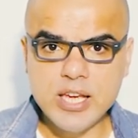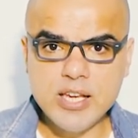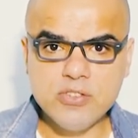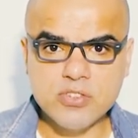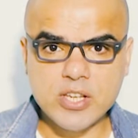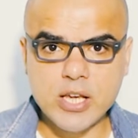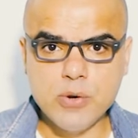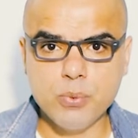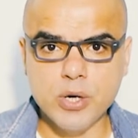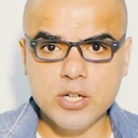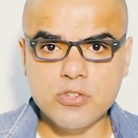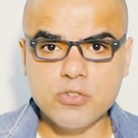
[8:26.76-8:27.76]
These
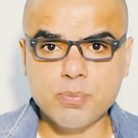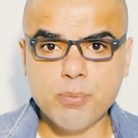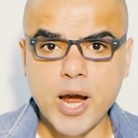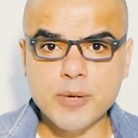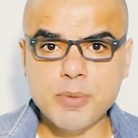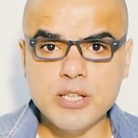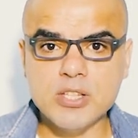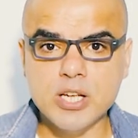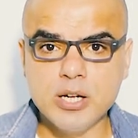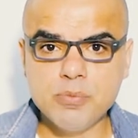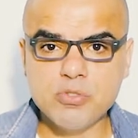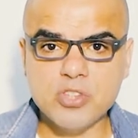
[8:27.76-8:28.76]
keywords might
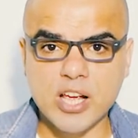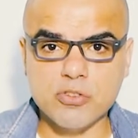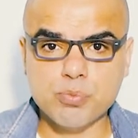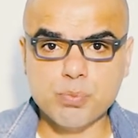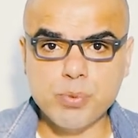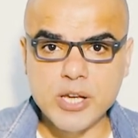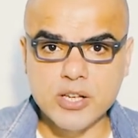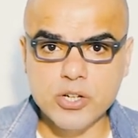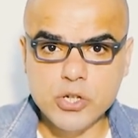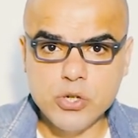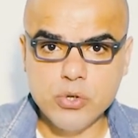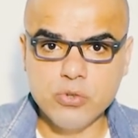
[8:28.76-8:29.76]
be terms that
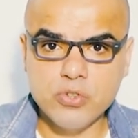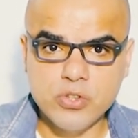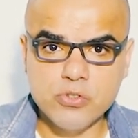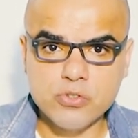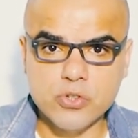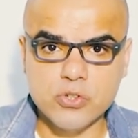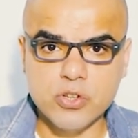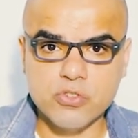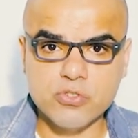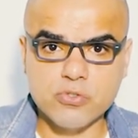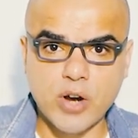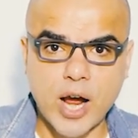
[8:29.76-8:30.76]
speaker uses to
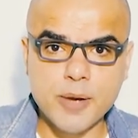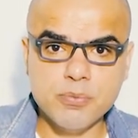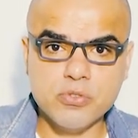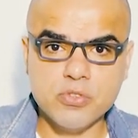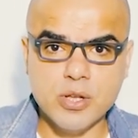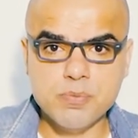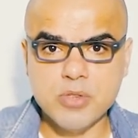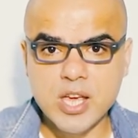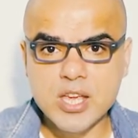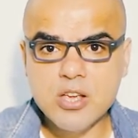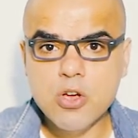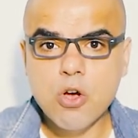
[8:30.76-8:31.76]
describe
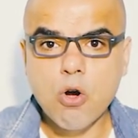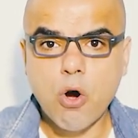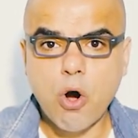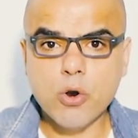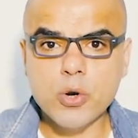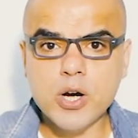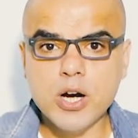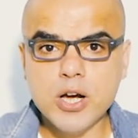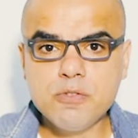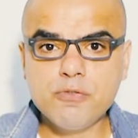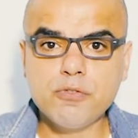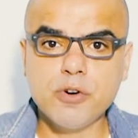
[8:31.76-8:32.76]
something or
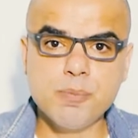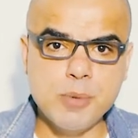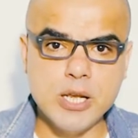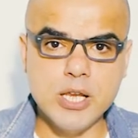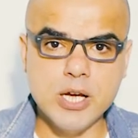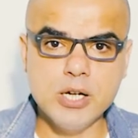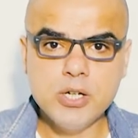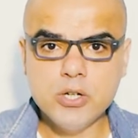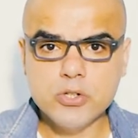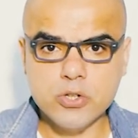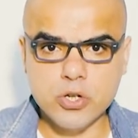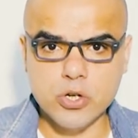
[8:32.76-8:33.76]
are unfamiliar
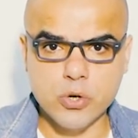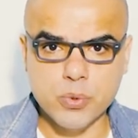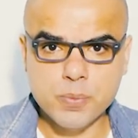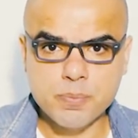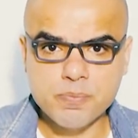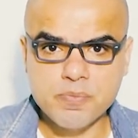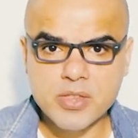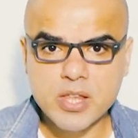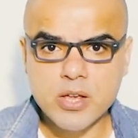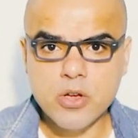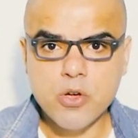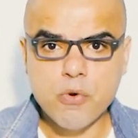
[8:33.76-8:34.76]
to you.
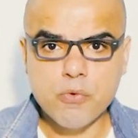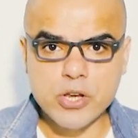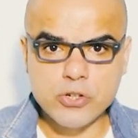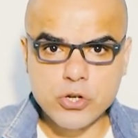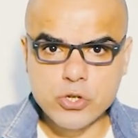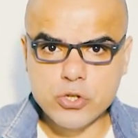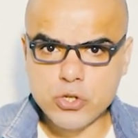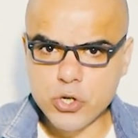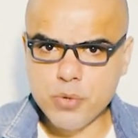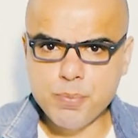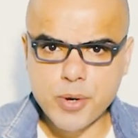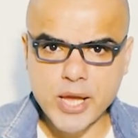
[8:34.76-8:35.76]
When you
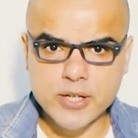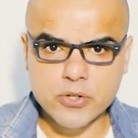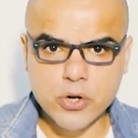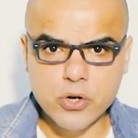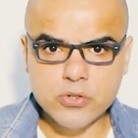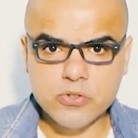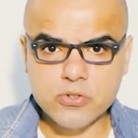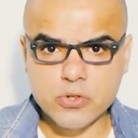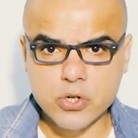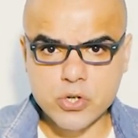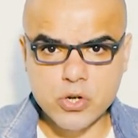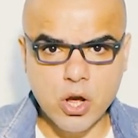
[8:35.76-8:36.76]
do make notes,
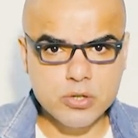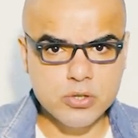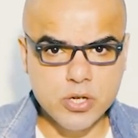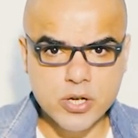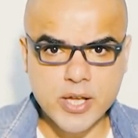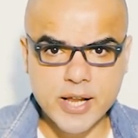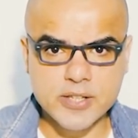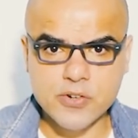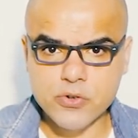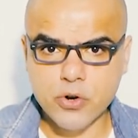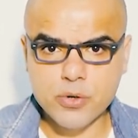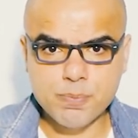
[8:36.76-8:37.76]
do not look at
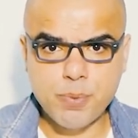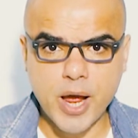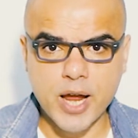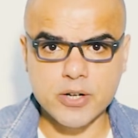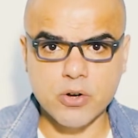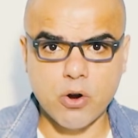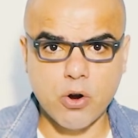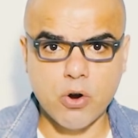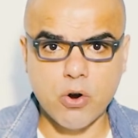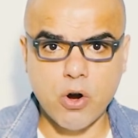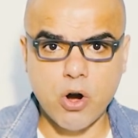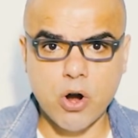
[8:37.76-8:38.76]
the notepad
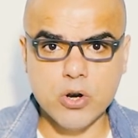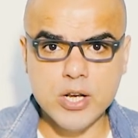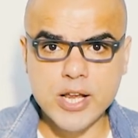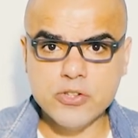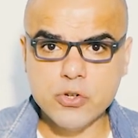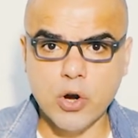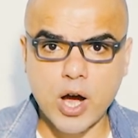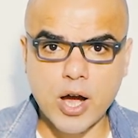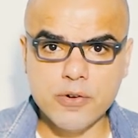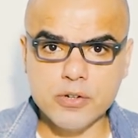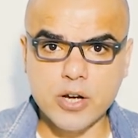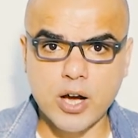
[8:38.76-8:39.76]
or let
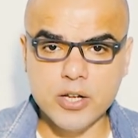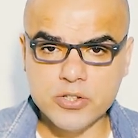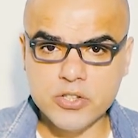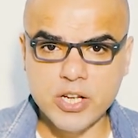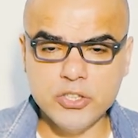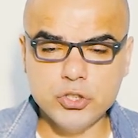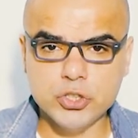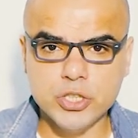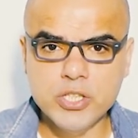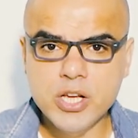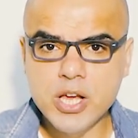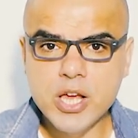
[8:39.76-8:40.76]
your
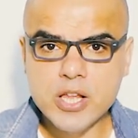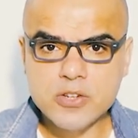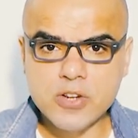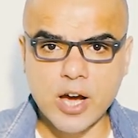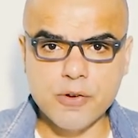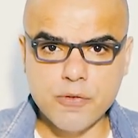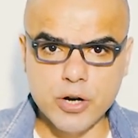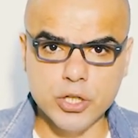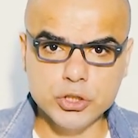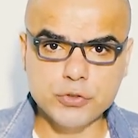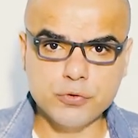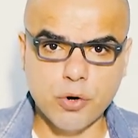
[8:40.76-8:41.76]
attention
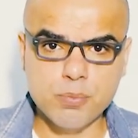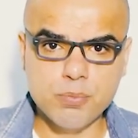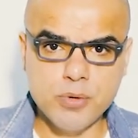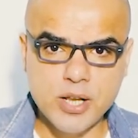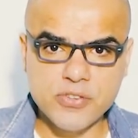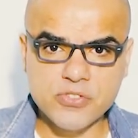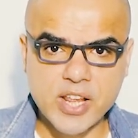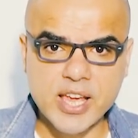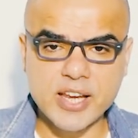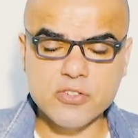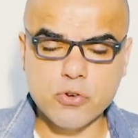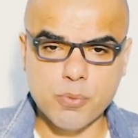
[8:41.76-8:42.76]
diverge from
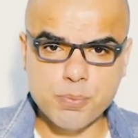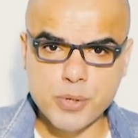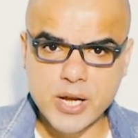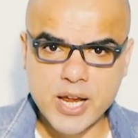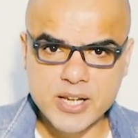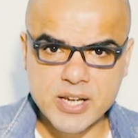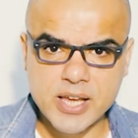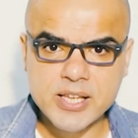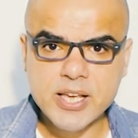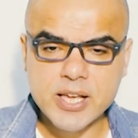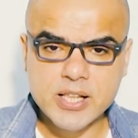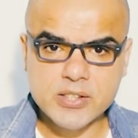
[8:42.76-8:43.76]
listening and
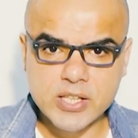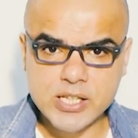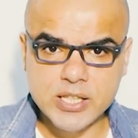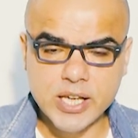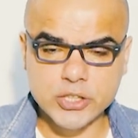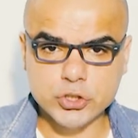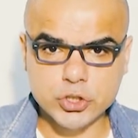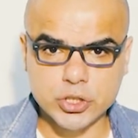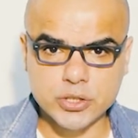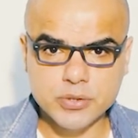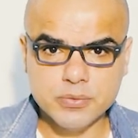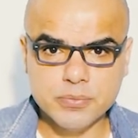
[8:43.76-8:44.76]
comprehending the
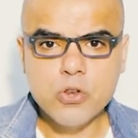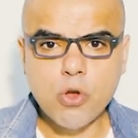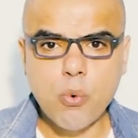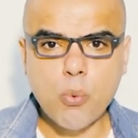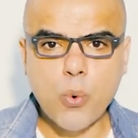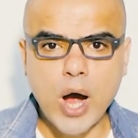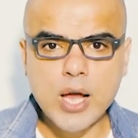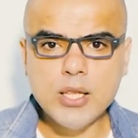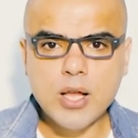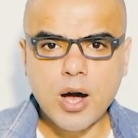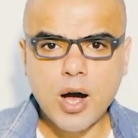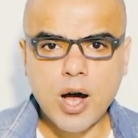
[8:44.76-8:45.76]
lecture. Now,
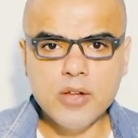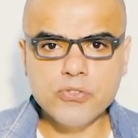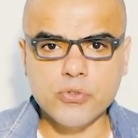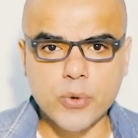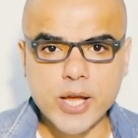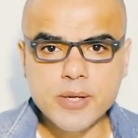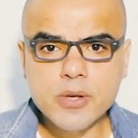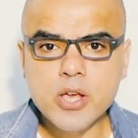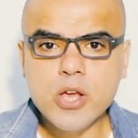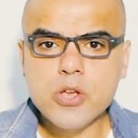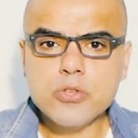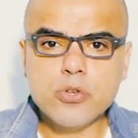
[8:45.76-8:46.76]
while answering,
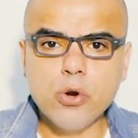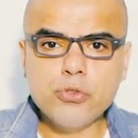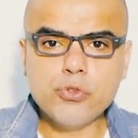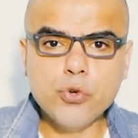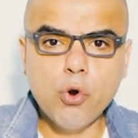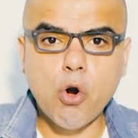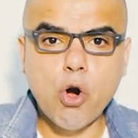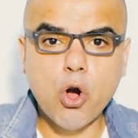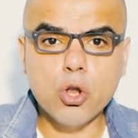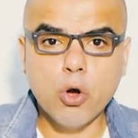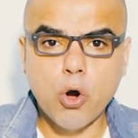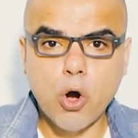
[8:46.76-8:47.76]
go through
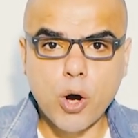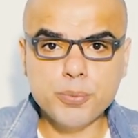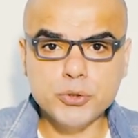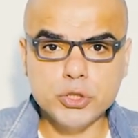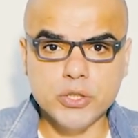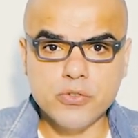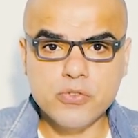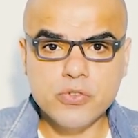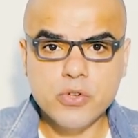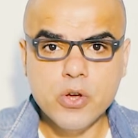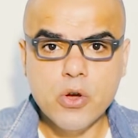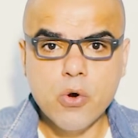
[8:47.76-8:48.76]
all
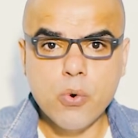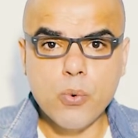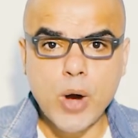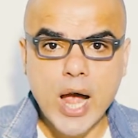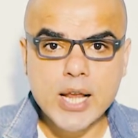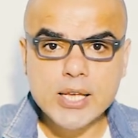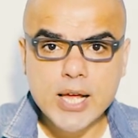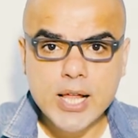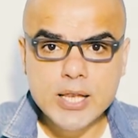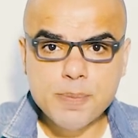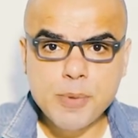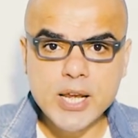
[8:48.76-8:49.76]
options while
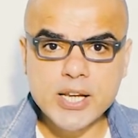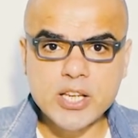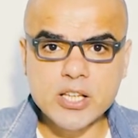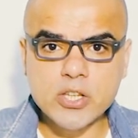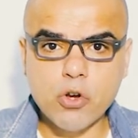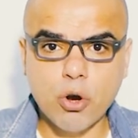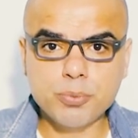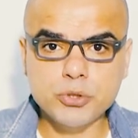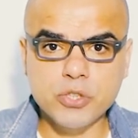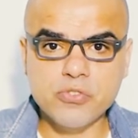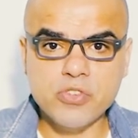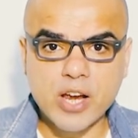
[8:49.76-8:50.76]
eliminating the
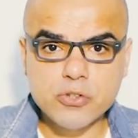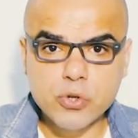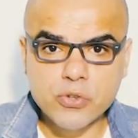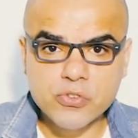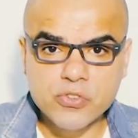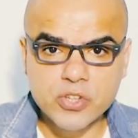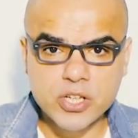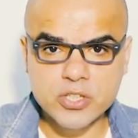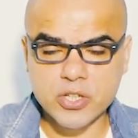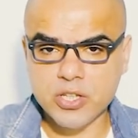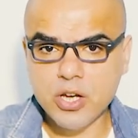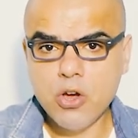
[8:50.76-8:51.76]
options that you're
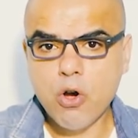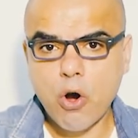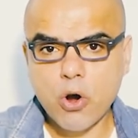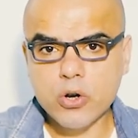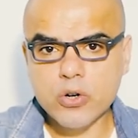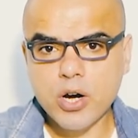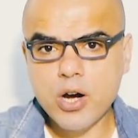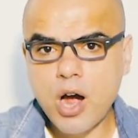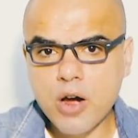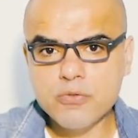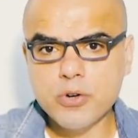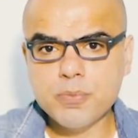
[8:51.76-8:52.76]
certain or
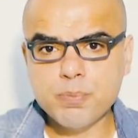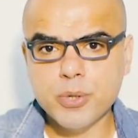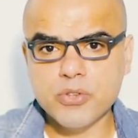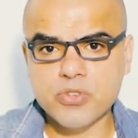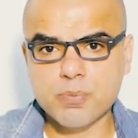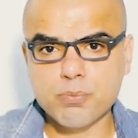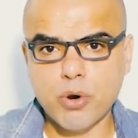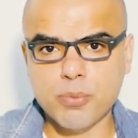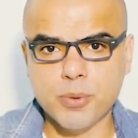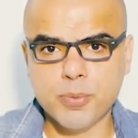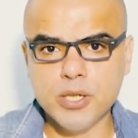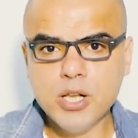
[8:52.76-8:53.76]
100%
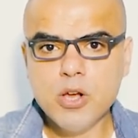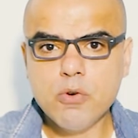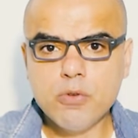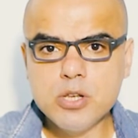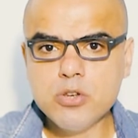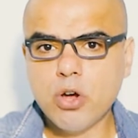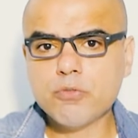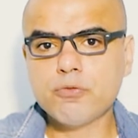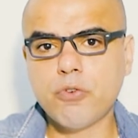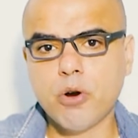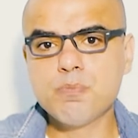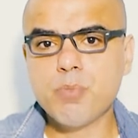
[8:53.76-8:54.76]
probable will
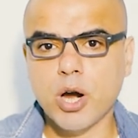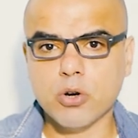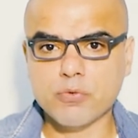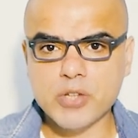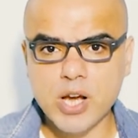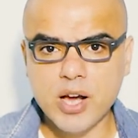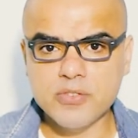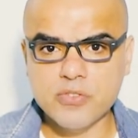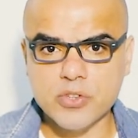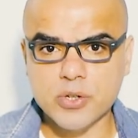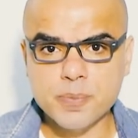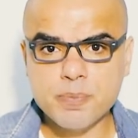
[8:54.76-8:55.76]
not form part of the
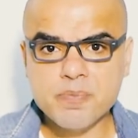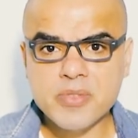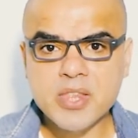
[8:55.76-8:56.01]
answer.